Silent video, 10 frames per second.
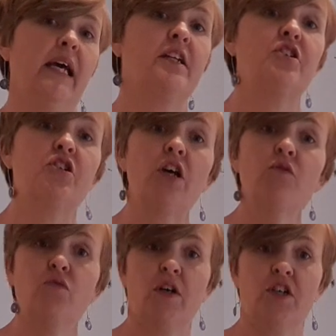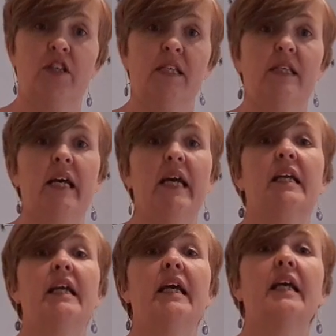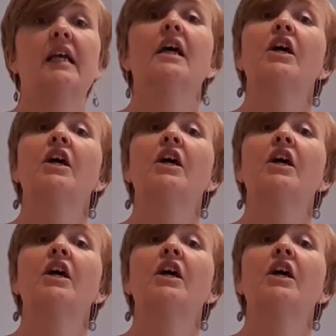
And don't rush this technique.